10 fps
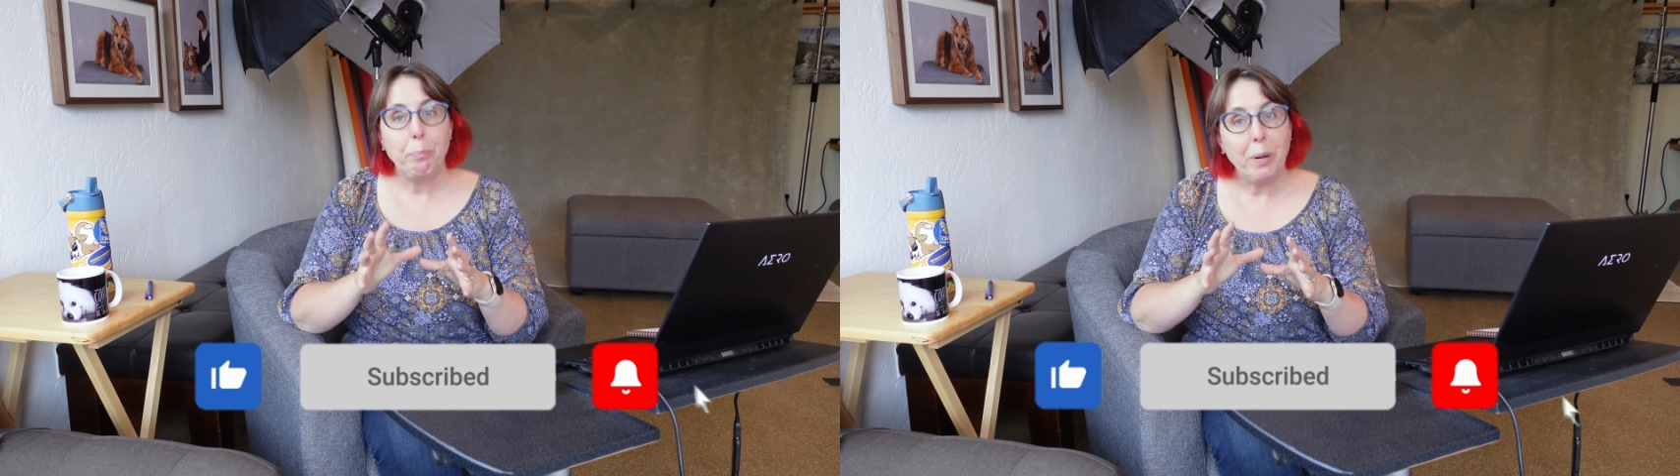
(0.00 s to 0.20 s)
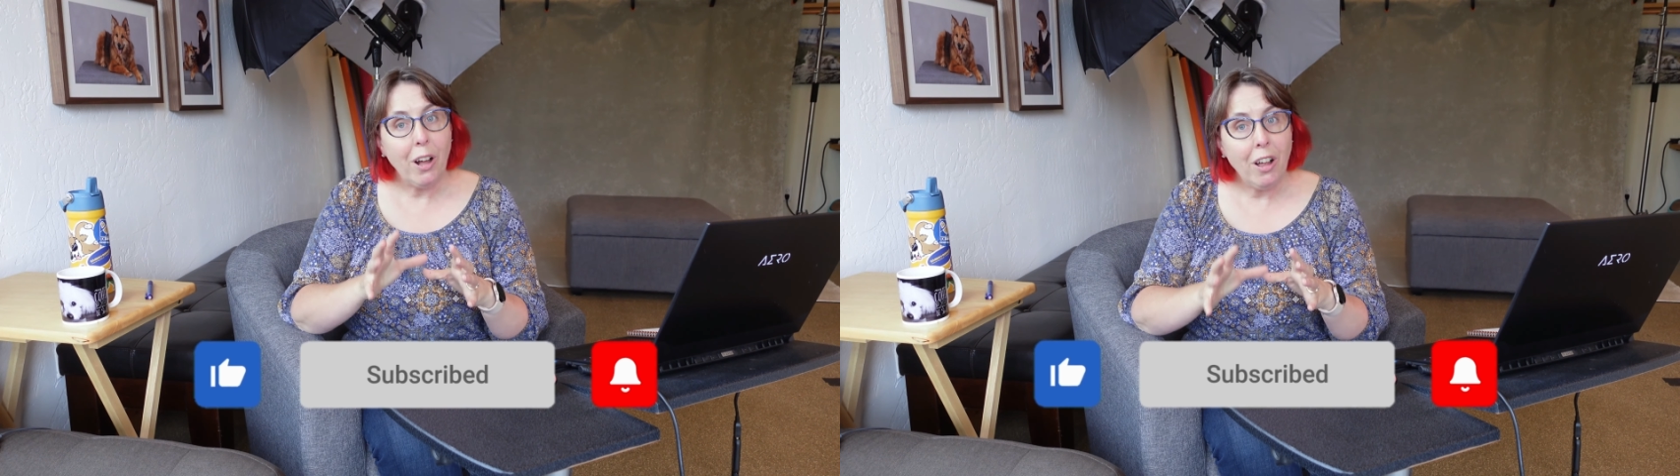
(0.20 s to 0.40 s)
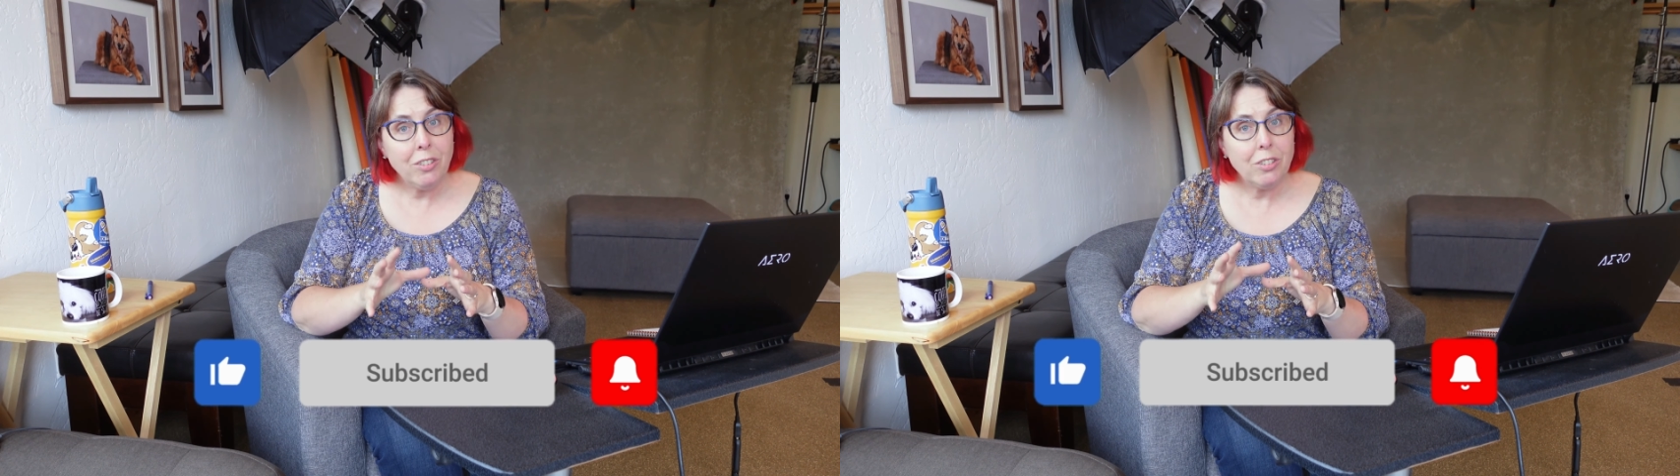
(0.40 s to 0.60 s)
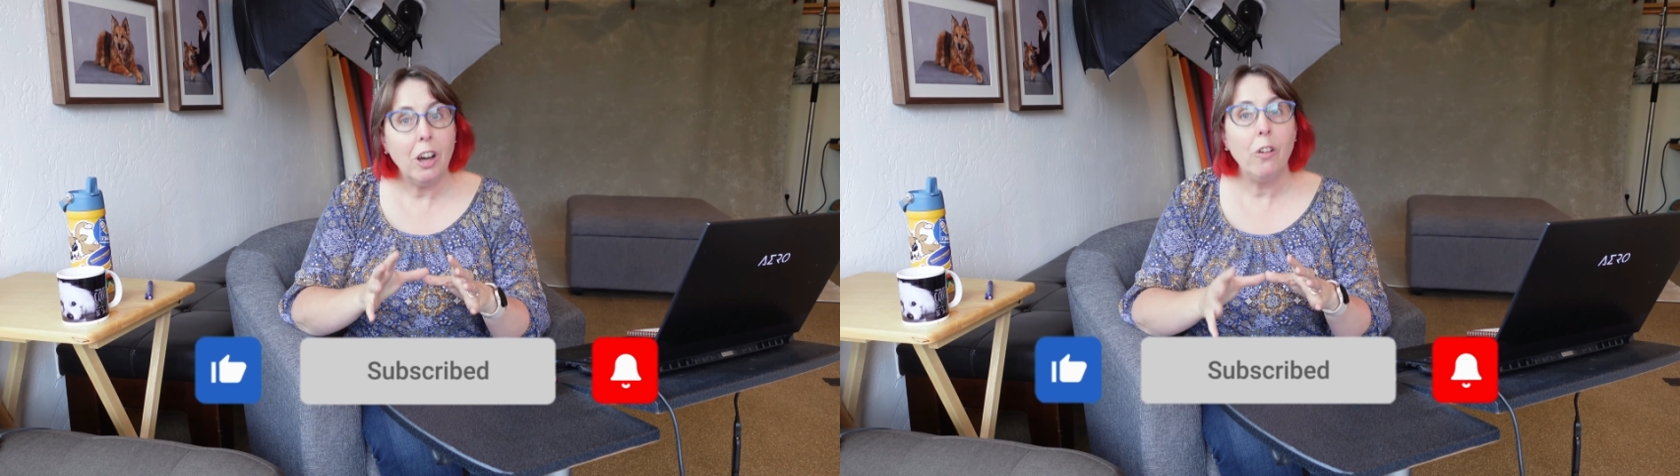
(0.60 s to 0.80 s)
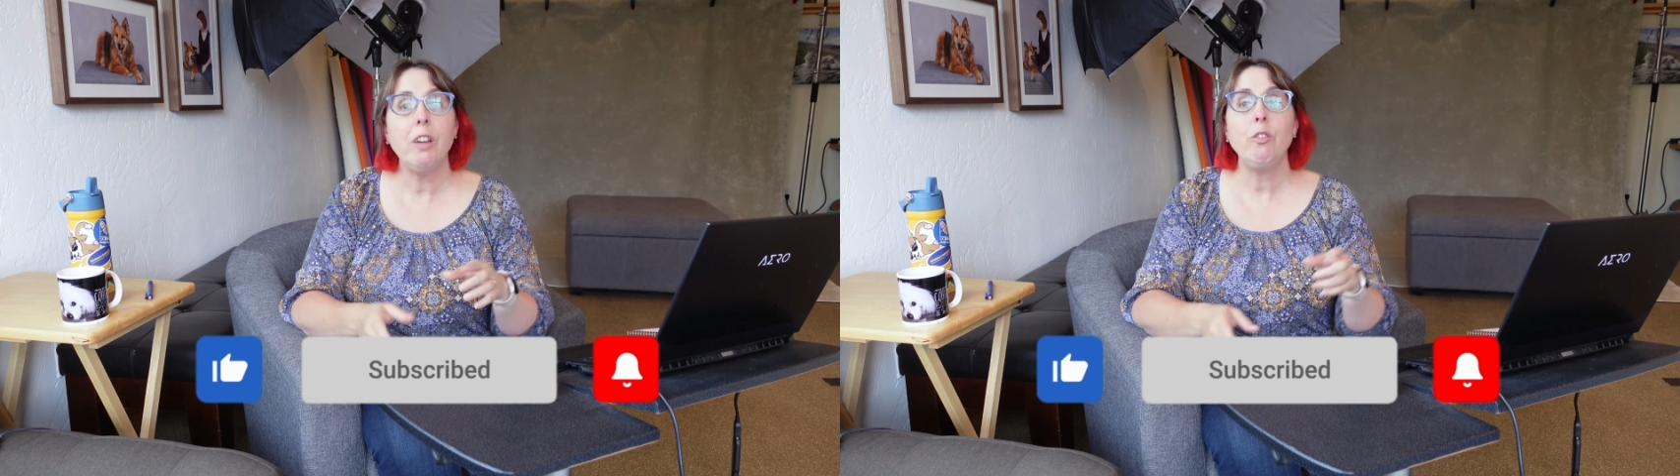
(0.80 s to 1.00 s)
But
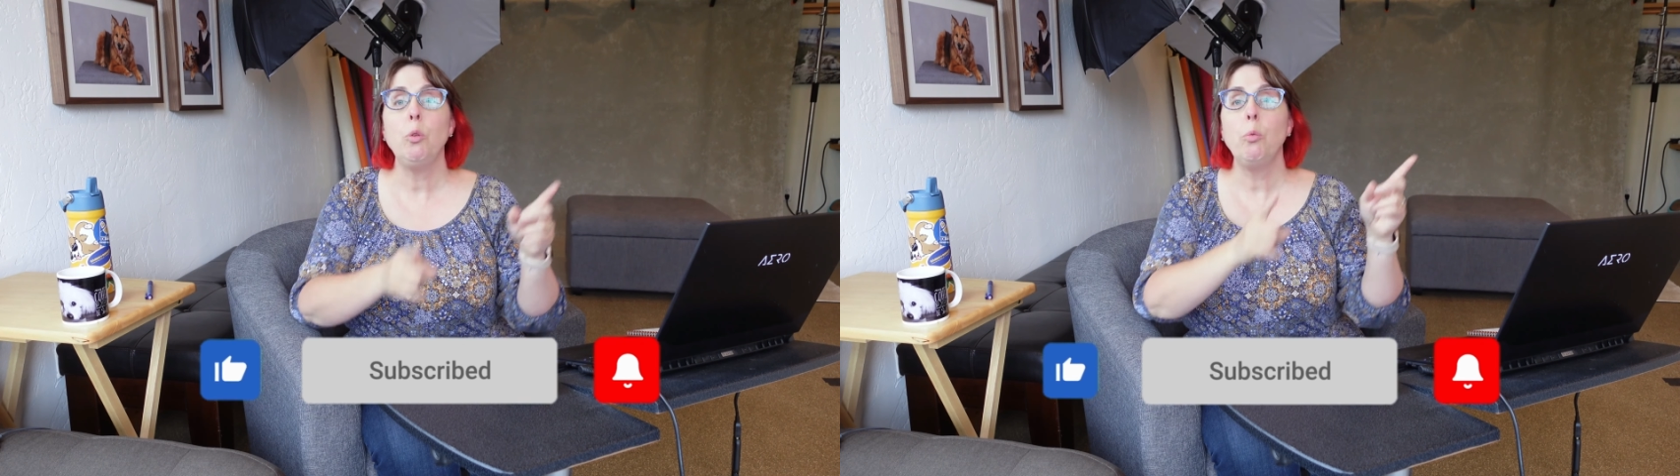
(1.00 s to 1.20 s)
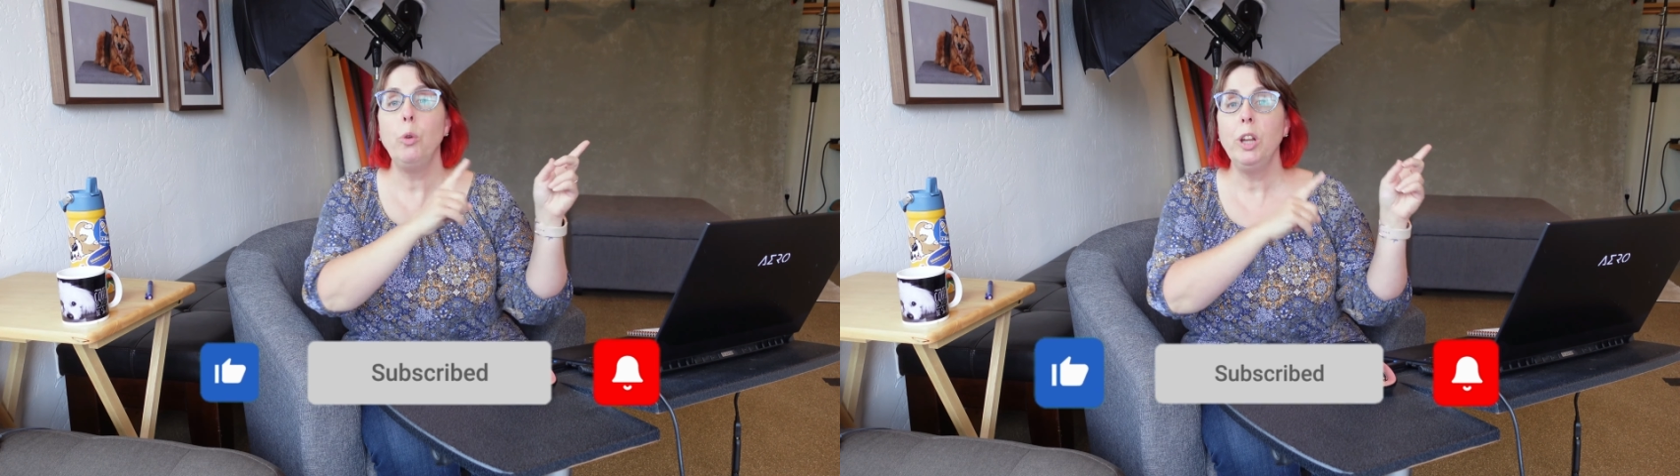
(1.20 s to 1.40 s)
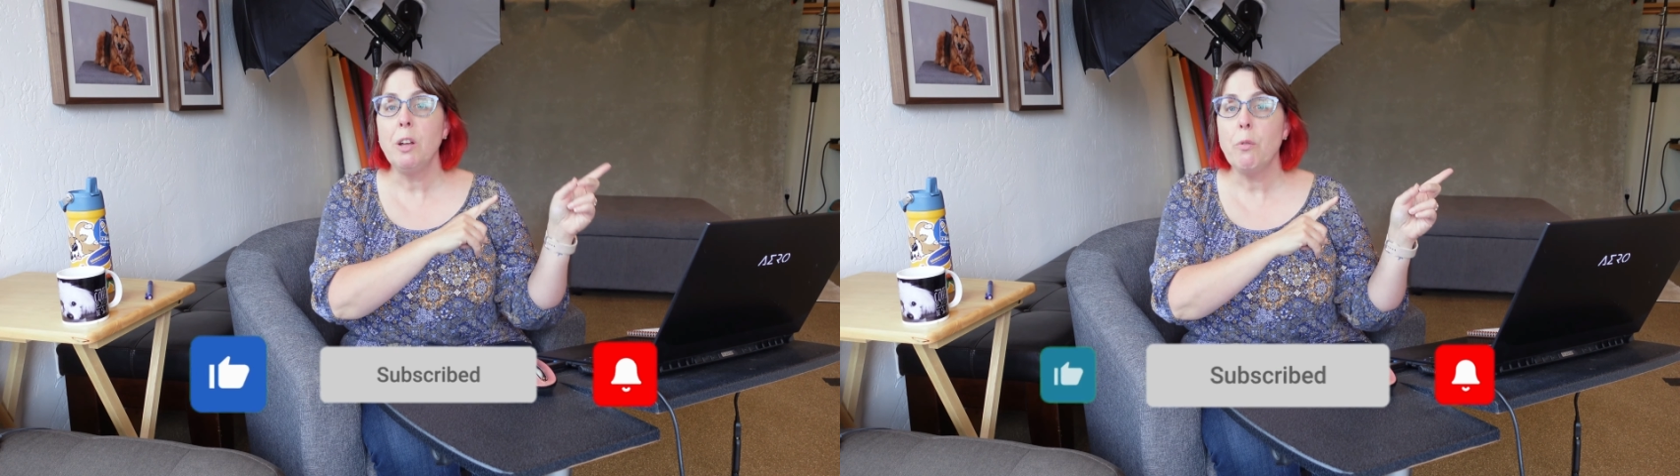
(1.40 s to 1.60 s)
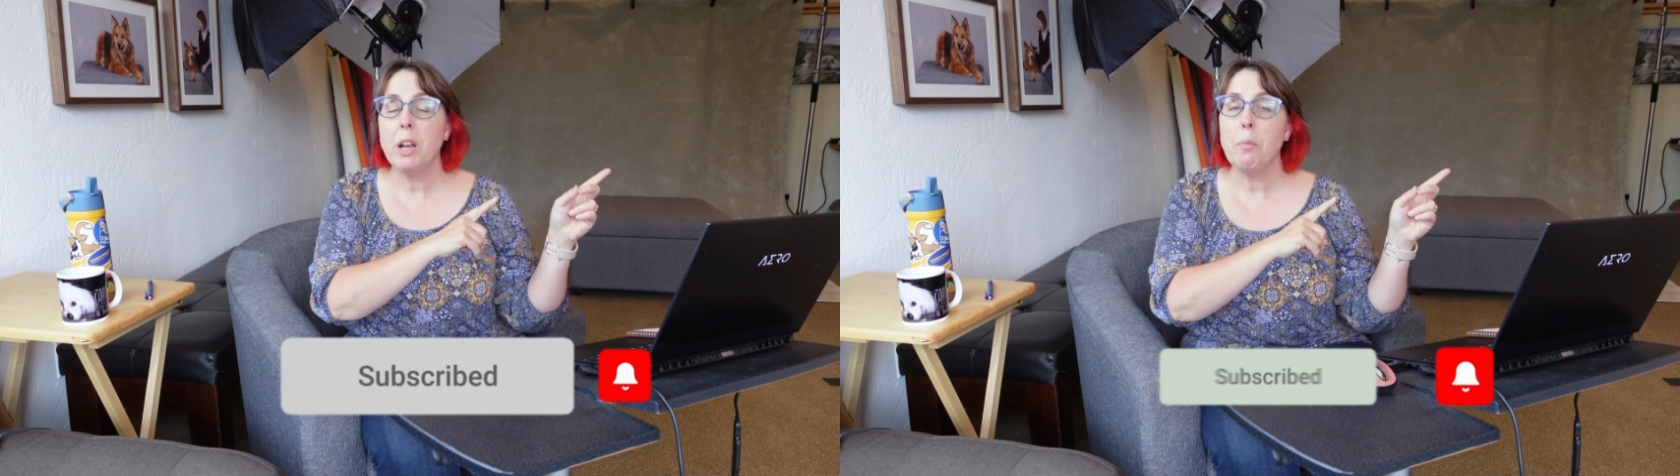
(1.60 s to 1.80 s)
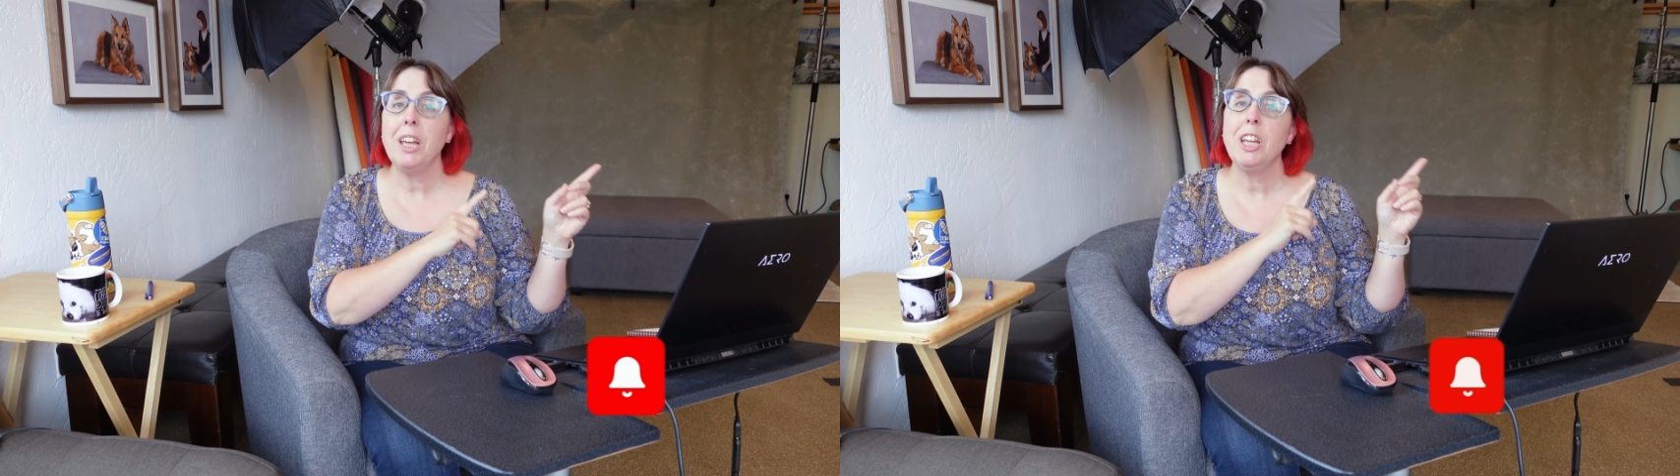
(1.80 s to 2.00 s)
also, if you really
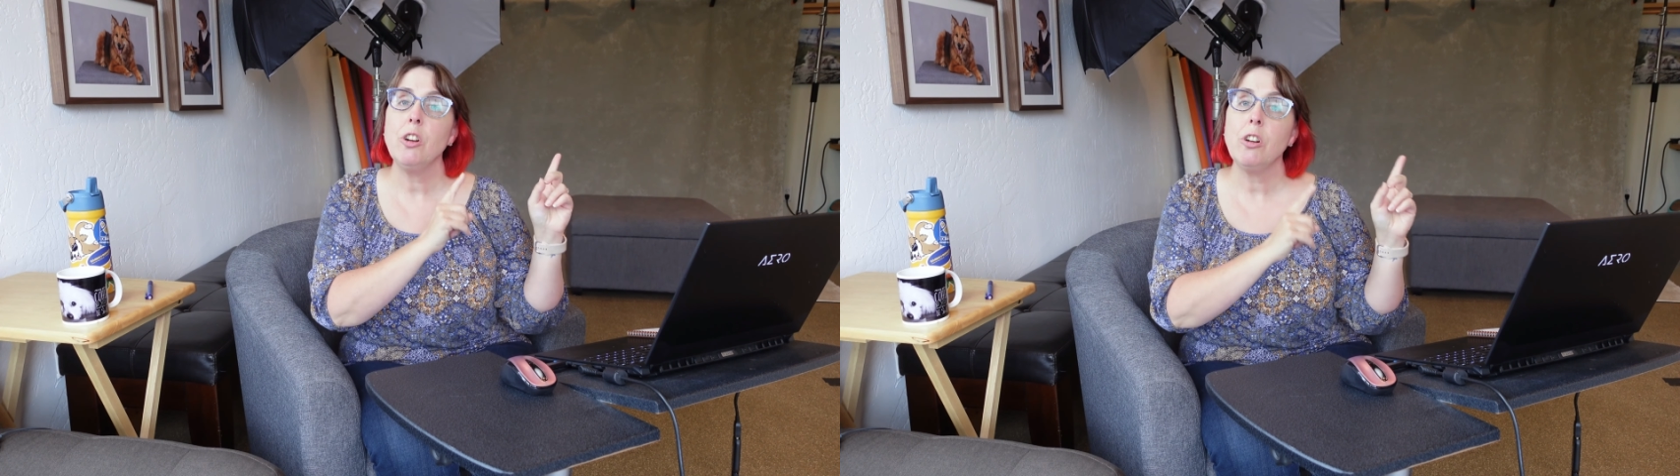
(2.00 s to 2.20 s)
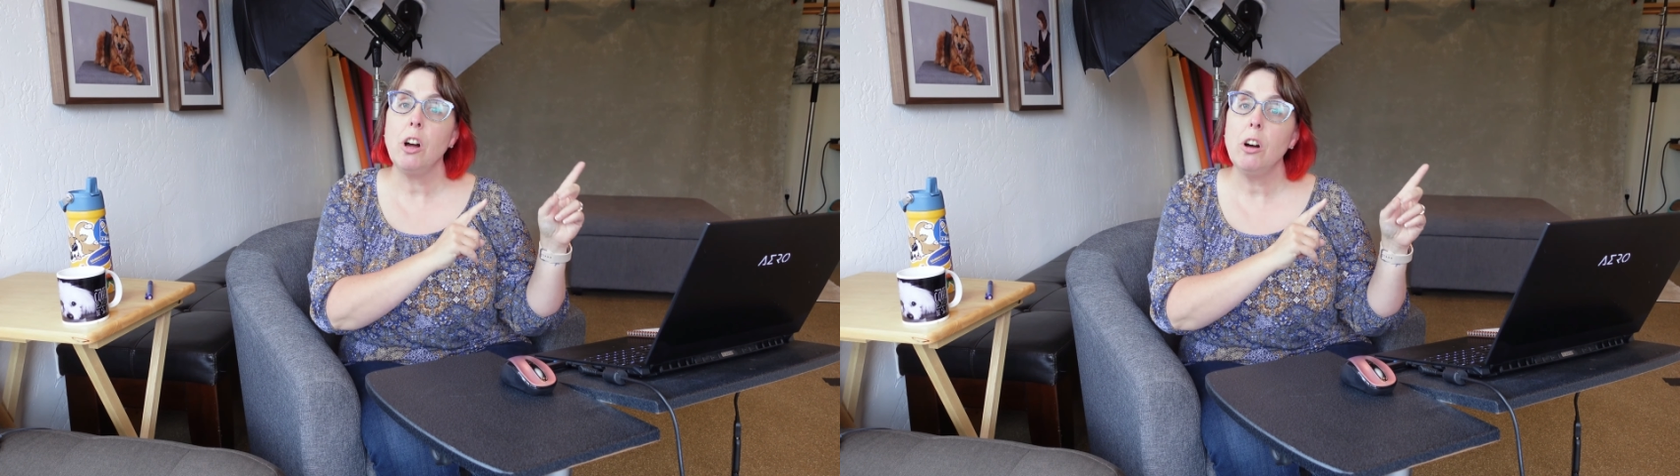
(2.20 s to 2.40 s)
want to make your